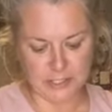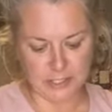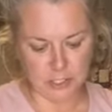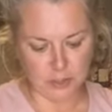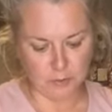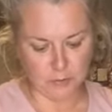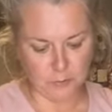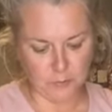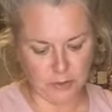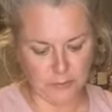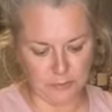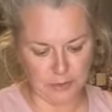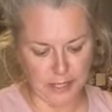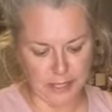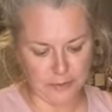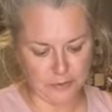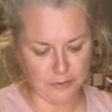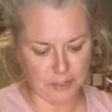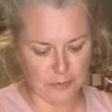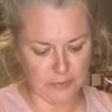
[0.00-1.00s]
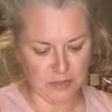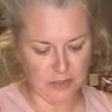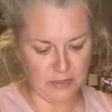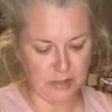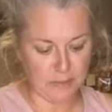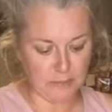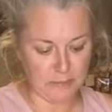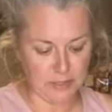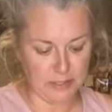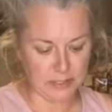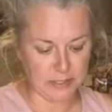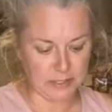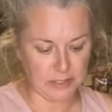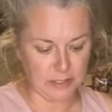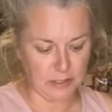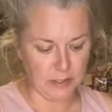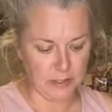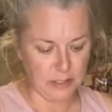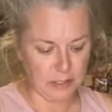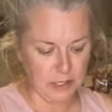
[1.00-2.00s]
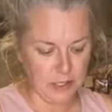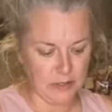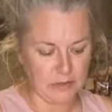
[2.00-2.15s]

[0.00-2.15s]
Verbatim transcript: catch it on replay or something, they miss the,